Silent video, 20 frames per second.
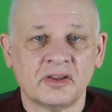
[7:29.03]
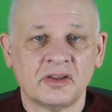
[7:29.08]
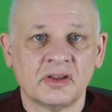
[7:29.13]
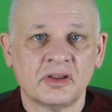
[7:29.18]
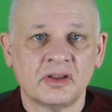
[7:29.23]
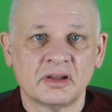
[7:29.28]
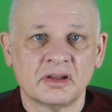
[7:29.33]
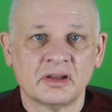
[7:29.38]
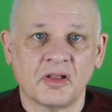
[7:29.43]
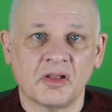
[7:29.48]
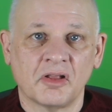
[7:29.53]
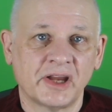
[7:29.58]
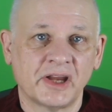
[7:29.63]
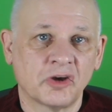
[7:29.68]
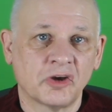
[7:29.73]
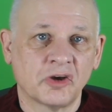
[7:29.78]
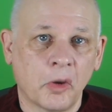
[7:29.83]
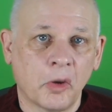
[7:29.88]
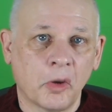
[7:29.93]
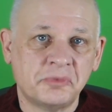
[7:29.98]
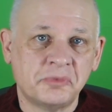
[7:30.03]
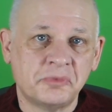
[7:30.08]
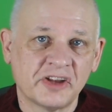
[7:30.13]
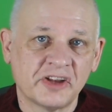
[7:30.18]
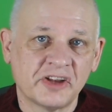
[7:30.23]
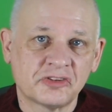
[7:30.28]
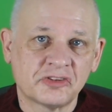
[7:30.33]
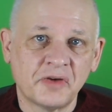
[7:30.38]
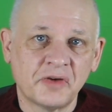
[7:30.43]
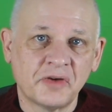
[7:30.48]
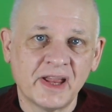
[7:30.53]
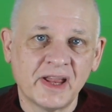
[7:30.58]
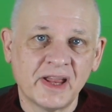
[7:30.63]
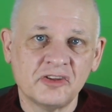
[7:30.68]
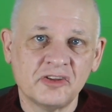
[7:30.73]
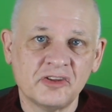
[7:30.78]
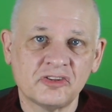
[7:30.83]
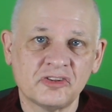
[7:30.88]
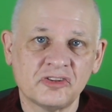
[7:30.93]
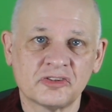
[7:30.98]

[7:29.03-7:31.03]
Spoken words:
like object arrays